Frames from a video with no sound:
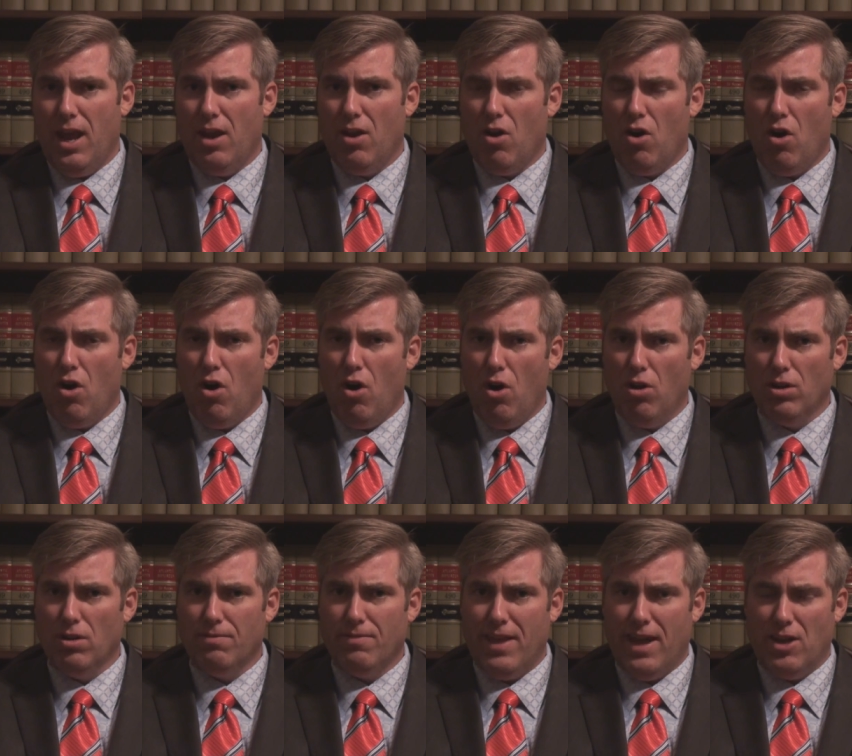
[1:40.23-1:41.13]
and
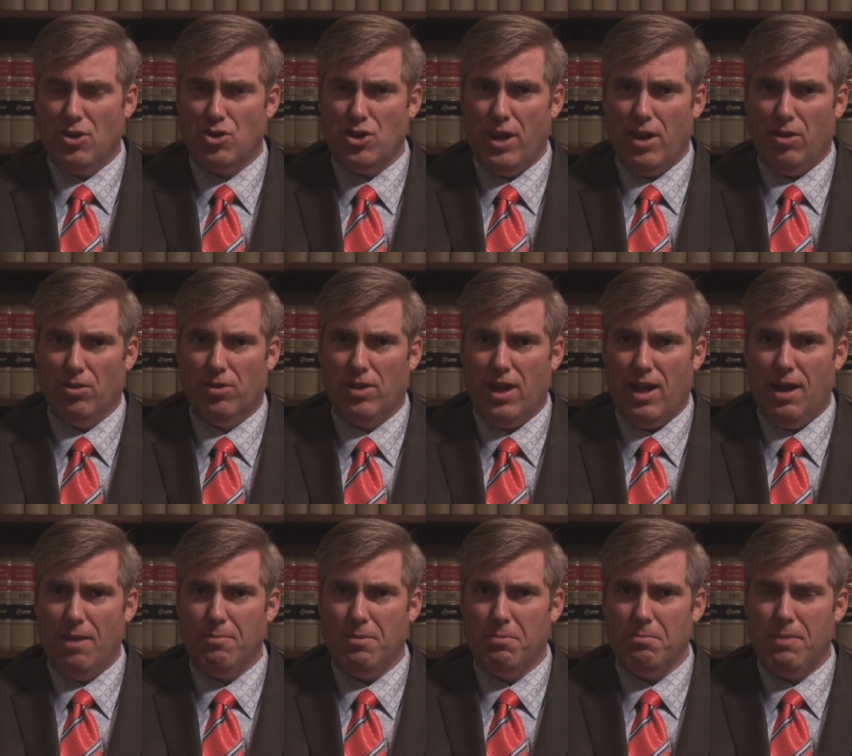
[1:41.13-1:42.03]
all of that jail
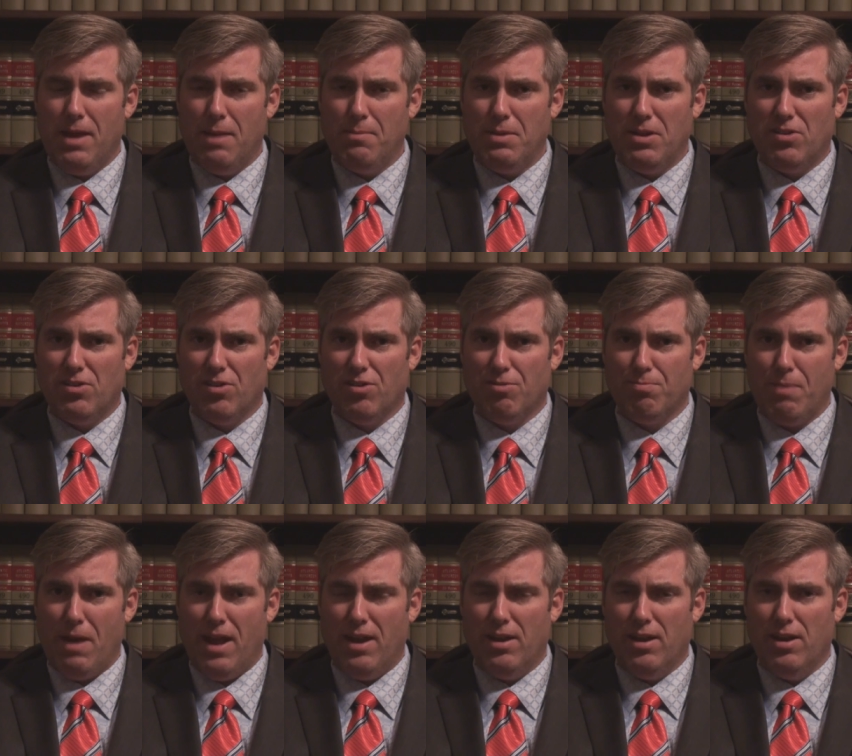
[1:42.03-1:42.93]
time may be
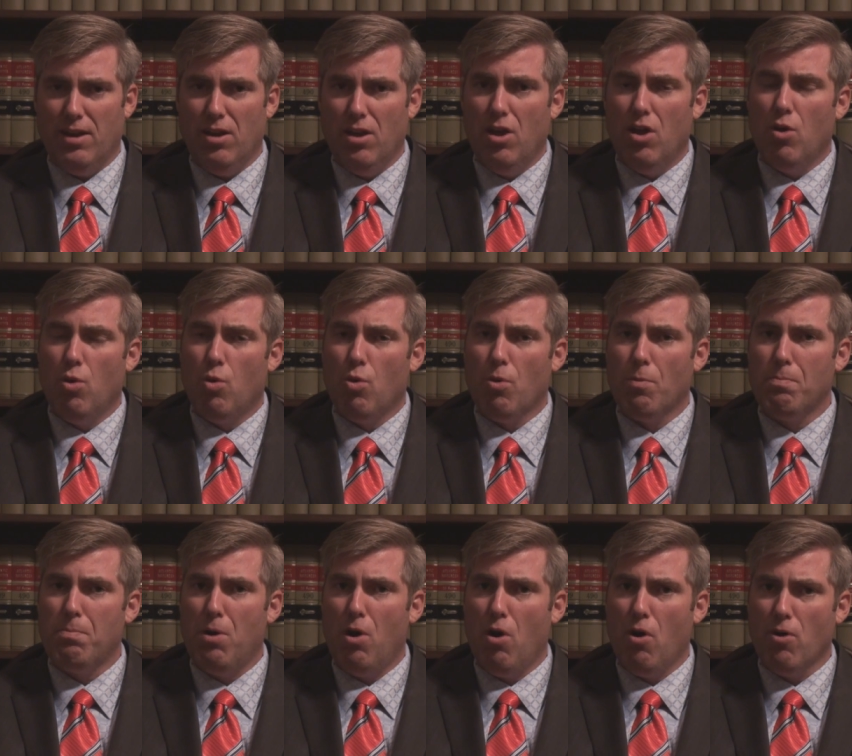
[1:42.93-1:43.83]
suspended
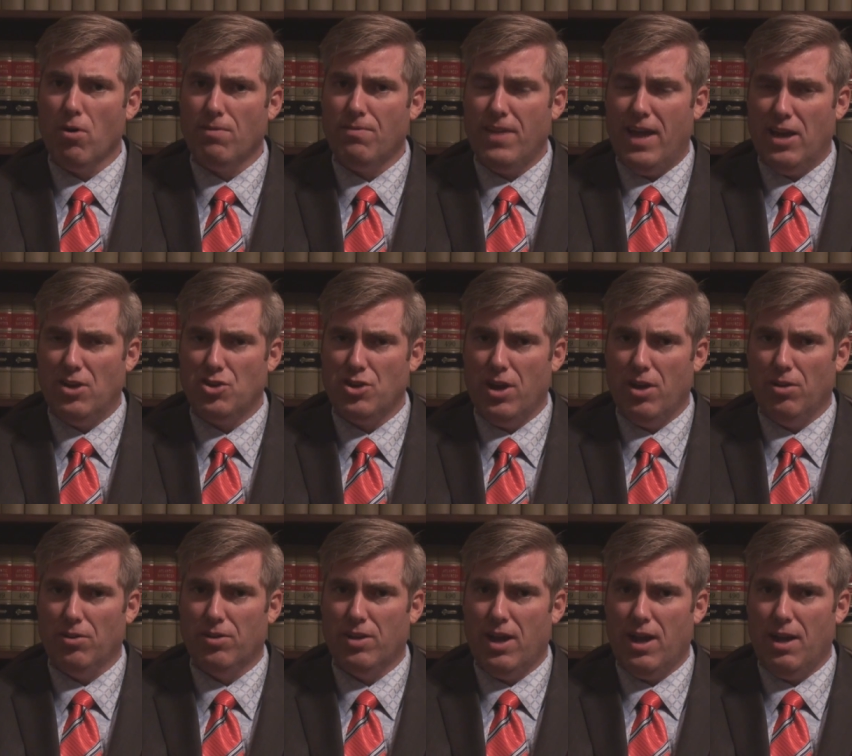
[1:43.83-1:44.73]
or part of that
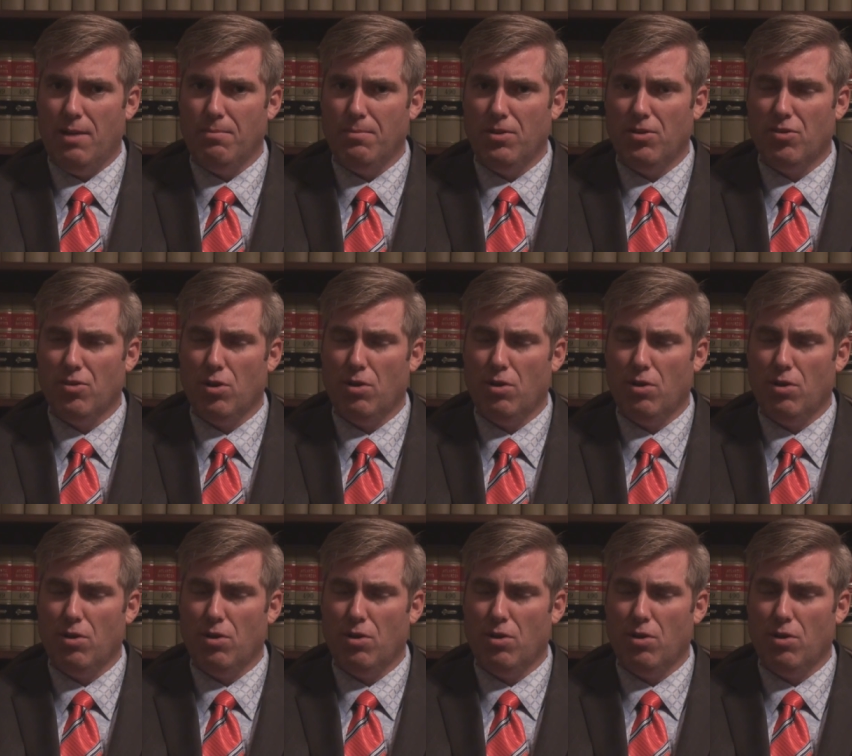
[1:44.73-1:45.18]
jail time.